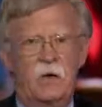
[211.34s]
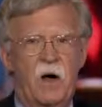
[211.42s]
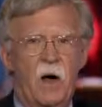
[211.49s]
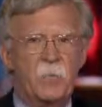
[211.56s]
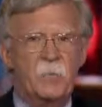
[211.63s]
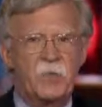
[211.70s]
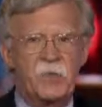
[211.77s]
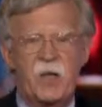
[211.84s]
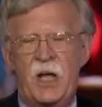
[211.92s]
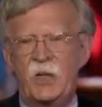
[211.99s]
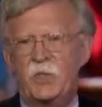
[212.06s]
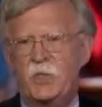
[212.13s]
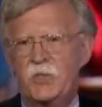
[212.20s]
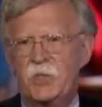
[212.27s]
upped the
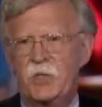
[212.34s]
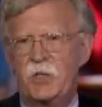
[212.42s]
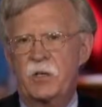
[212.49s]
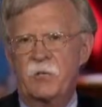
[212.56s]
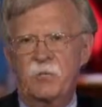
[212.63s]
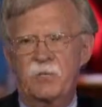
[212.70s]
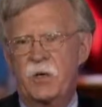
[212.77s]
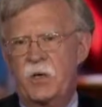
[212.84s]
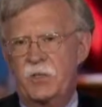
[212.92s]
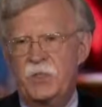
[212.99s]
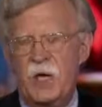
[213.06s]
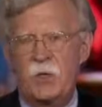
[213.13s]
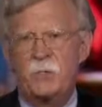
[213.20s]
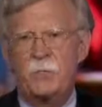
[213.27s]
sanctions
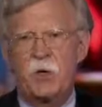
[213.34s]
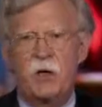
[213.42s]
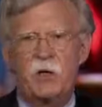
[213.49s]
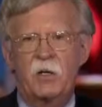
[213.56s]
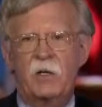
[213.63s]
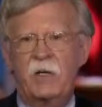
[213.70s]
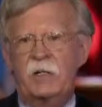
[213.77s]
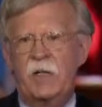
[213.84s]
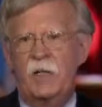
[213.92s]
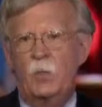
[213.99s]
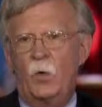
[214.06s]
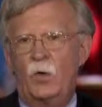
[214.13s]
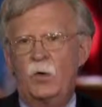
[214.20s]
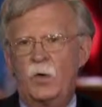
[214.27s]
temporarily, and
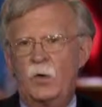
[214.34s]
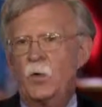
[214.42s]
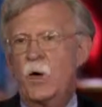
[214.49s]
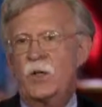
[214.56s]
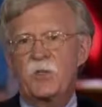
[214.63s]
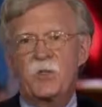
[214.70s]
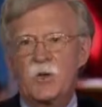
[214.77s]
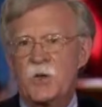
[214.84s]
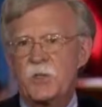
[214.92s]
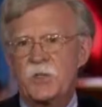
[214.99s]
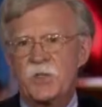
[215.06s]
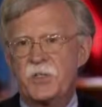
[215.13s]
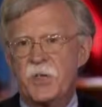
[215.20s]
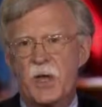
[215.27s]
then when the U.S.
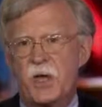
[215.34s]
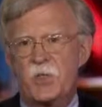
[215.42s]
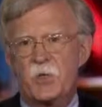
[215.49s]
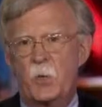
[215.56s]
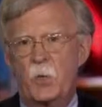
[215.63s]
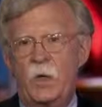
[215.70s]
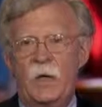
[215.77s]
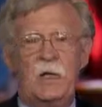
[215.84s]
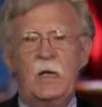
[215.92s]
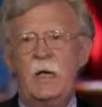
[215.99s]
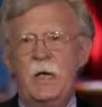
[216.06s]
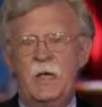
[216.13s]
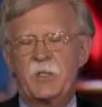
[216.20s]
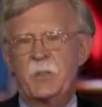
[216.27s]
turns its eyes away,
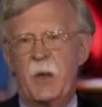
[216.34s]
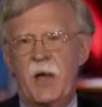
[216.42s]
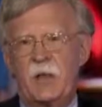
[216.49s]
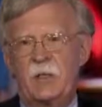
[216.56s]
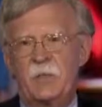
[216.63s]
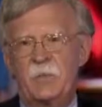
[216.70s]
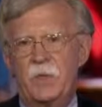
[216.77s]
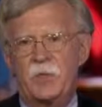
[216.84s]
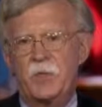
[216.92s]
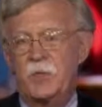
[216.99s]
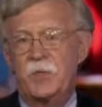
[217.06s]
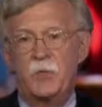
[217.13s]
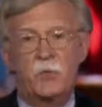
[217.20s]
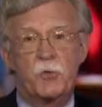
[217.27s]
it's back to
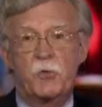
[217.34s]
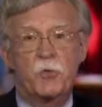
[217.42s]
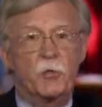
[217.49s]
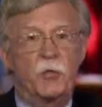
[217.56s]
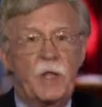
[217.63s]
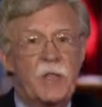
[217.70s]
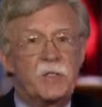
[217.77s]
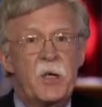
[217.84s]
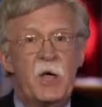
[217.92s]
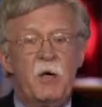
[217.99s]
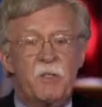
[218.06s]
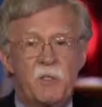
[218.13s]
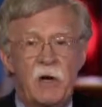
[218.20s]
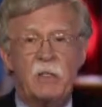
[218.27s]
business as usual. That's
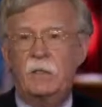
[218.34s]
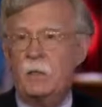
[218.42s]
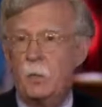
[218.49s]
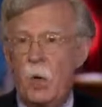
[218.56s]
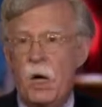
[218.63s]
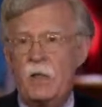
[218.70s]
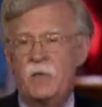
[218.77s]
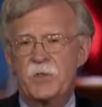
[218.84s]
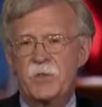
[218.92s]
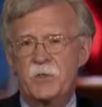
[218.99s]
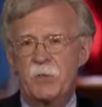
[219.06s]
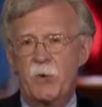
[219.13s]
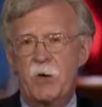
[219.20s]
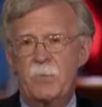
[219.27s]
frankly why this
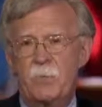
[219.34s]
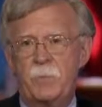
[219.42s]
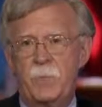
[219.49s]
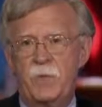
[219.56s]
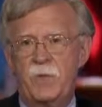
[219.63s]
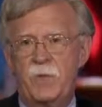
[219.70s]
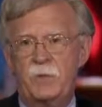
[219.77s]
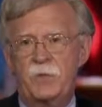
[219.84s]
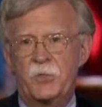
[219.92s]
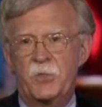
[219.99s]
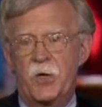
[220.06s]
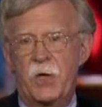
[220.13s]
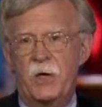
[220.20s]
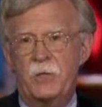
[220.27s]
trip to
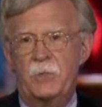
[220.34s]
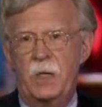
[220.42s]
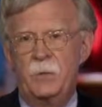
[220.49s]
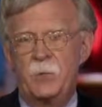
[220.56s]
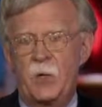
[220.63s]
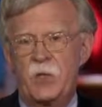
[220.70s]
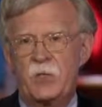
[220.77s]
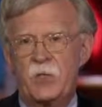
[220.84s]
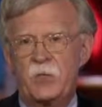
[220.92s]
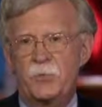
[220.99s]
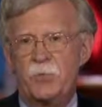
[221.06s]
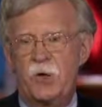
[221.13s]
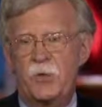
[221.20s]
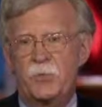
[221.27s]
China by
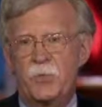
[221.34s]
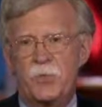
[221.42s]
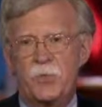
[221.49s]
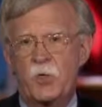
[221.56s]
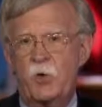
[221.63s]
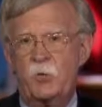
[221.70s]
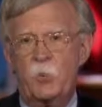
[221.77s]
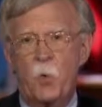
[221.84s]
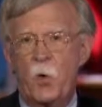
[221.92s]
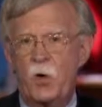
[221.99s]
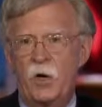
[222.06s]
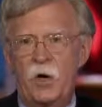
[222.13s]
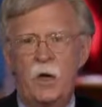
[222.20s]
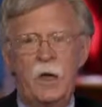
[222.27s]
President Trump is so
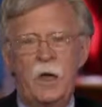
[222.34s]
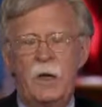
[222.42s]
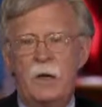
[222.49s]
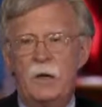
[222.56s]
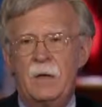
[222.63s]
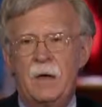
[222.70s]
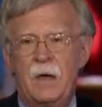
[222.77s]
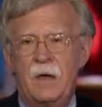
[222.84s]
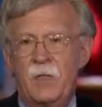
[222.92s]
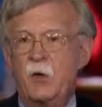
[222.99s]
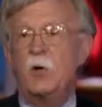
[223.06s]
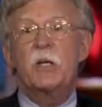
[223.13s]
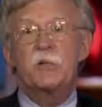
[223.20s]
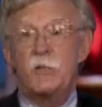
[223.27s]
important.
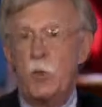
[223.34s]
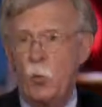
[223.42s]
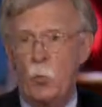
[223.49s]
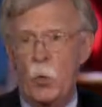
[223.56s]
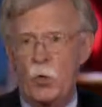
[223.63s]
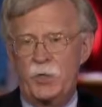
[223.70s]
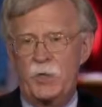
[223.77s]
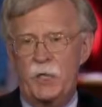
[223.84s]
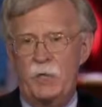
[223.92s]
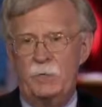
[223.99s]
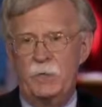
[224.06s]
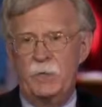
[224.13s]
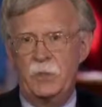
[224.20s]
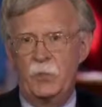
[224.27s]
There is no more
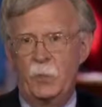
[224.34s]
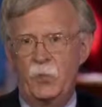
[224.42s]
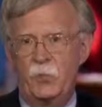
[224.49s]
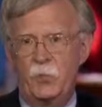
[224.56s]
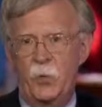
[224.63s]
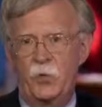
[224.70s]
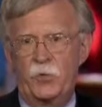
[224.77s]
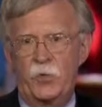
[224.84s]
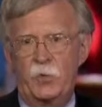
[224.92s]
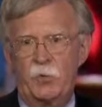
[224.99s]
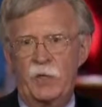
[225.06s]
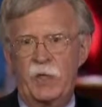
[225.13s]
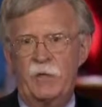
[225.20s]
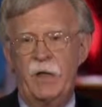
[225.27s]
time to deal with North
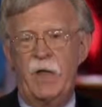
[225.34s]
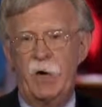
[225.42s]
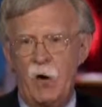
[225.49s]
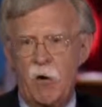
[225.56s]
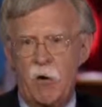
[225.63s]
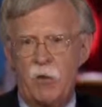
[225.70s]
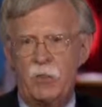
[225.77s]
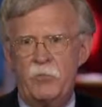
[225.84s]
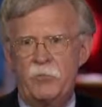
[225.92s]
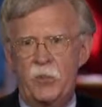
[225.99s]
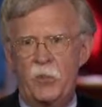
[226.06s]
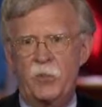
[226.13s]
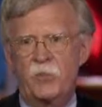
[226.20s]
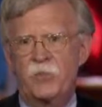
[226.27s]
Korea. They are on the
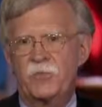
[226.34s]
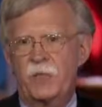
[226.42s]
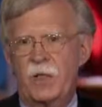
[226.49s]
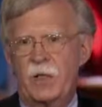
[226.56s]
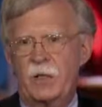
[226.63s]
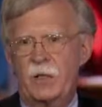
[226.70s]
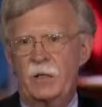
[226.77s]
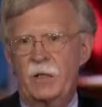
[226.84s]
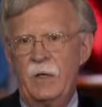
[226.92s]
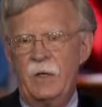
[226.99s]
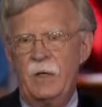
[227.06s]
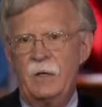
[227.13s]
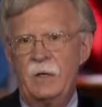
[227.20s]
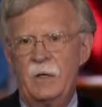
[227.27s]
verge of getting
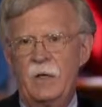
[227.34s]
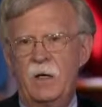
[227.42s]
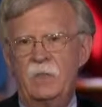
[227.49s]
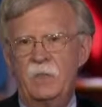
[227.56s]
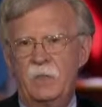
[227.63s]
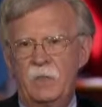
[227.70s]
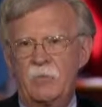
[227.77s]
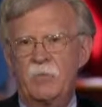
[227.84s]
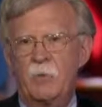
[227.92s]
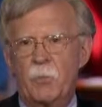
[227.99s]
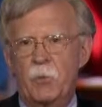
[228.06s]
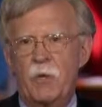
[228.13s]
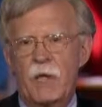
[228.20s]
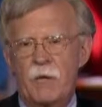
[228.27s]
a
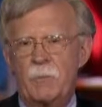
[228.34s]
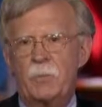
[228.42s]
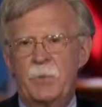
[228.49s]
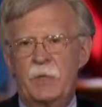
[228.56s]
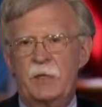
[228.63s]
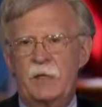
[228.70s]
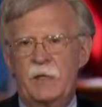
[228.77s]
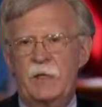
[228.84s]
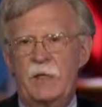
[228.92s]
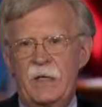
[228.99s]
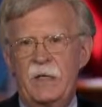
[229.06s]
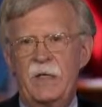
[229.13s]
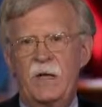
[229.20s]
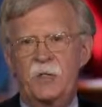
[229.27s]
deliverable capability to
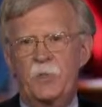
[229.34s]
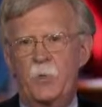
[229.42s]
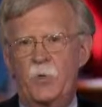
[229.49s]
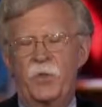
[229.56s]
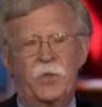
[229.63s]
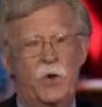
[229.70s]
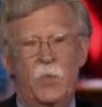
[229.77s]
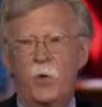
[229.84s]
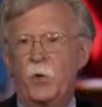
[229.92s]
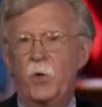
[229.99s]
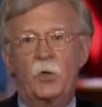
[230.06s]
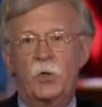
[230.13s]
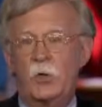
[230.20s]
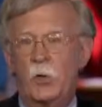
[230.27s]
hit us with
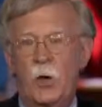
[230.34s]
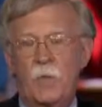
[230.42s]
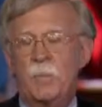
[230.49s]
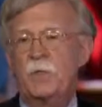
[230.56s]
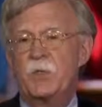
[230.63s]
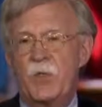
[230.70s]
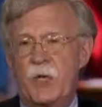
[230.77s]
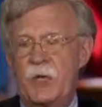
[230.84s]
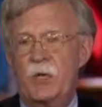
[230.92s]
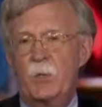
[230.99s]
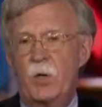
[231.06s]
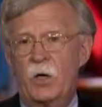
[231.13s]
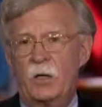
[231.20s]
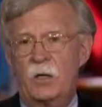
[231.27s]
thermonuclear weapons
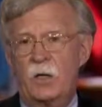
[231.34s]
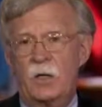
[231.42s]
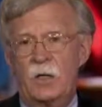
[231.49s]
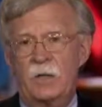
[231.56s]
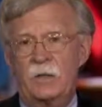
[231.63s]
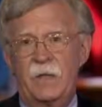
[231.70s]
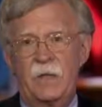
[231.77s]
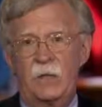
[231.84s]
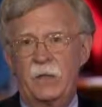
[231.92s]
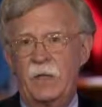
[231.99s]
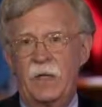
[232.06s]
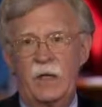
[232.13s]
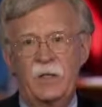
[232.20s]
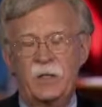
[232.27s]
anywhere in the continental
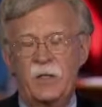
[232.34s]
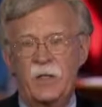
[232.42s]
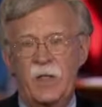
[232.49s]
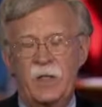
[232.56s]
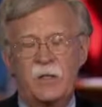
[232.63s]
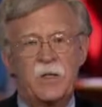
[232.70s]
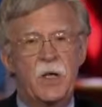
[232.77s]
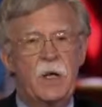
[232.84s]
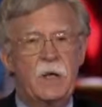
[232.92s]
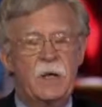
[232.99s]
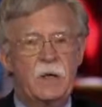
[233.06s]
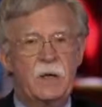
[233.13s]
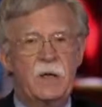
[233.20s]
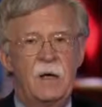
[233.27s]
United States.
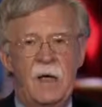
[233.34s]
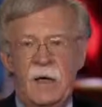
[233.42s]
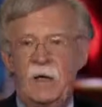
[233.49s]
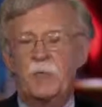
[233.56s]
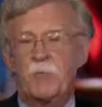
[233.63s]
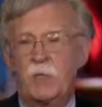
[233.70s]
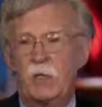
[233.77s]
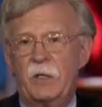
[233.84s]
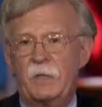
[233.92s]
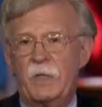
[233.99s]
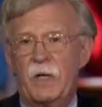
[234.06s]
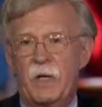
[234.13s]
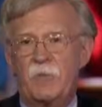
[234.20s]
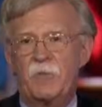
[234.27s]
And it's really
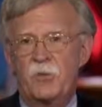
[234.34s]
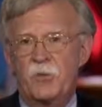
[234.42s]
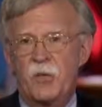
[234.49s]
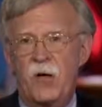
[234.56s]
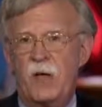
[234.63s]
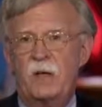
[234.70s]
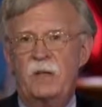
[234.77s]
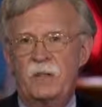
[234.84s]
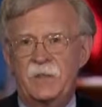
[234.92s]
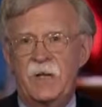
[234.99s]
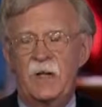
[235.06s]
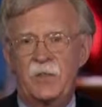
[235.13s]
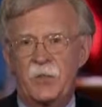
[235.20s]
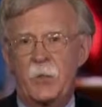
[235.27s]
time for China to
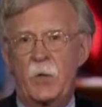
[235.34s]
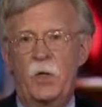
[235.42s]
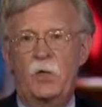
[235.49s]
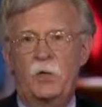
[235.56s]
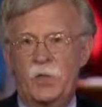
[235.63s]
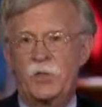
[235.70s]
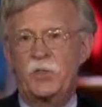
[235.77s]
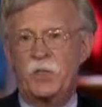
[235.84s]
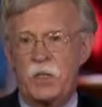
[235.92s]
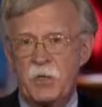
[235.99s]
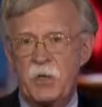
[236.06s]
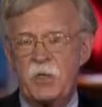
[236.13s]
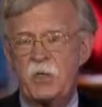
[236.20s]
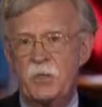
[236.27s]
tell us whether they're
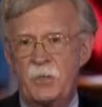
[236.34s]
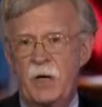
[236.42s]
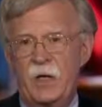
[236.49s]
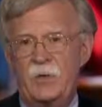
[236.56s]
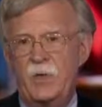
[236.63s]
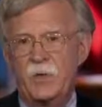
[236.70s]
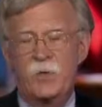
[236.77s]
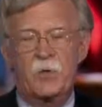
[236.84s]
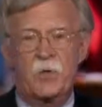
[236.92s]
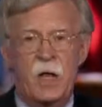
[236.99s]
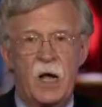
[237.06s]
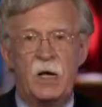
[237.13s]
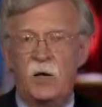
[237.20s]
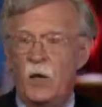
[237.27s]
serious about this or
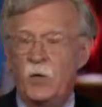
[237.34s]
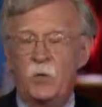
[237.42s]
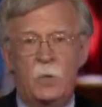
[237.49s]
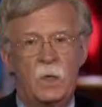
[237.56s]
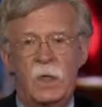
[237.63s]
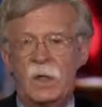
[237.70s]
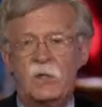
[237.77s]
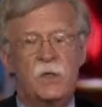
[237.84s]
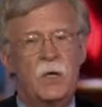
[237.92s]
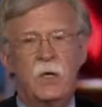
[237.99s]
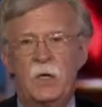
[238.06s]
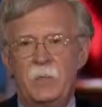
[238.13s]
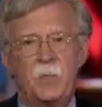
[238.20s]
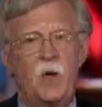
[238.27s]
not. Otherwise,
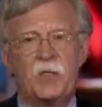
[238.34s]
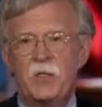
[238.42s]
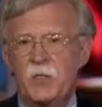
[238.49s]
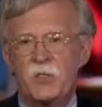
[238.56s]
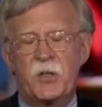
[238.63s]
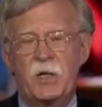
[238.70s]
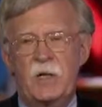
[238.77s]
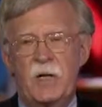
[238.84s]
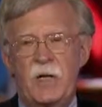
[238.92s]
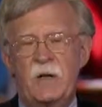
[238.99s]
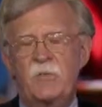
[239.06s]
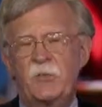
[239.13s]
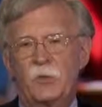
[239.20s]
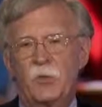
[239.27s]
the president's going to
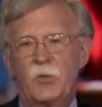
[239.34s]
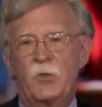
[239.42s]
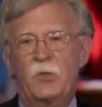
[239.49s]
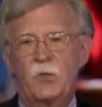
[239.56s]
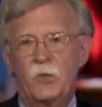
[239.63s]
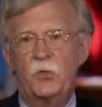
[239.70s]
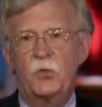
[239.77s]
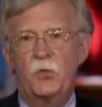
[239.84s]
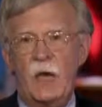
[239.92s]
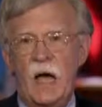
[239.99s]
have to look to